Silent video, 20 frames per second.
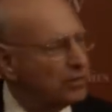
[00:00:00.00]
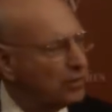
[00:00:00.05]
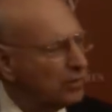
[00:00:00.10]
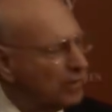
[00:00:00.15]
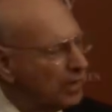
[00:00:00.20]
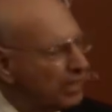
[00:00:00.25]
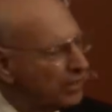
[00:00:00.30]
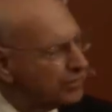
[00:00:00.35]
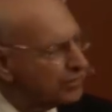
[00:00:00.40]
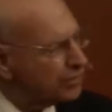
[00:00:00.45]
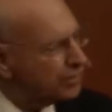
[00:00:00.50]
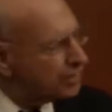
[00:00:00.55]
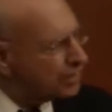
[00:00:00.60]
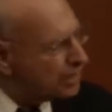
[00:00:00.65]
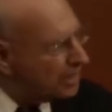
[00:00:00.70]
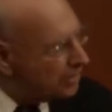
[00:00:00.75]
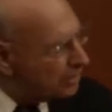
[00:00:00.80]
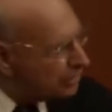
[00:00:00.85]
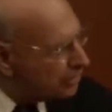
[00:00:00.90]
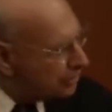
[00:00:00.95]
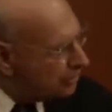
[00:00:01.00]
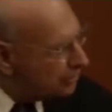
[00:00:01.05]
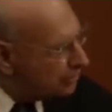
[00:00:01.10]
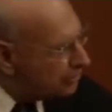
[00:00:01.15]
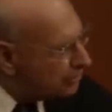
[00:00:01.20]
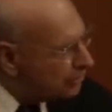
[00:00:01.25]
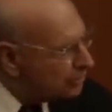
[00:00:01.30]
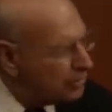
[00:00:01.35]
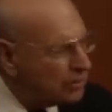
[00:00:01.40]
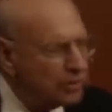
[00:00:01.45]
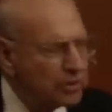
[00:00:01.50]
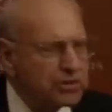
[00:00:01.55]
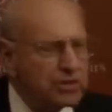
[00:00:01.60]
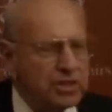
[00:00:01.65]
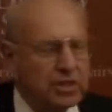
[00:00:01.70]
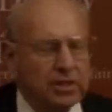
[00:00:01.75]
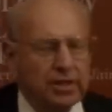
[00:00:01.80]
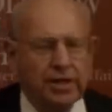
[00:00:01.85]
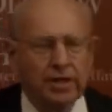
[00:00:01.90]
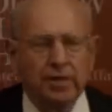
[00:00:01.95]
U.S. intentions. It
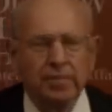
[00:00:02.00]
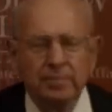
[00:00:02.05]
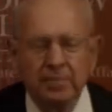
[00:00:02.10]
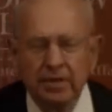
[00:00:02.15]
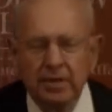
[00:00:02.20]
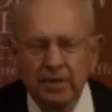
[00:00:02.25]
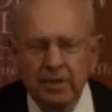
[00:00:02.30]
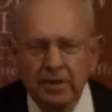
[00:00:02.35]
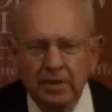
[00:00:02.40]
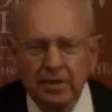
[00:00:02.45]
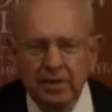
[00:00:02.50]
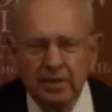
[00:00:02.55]
is clear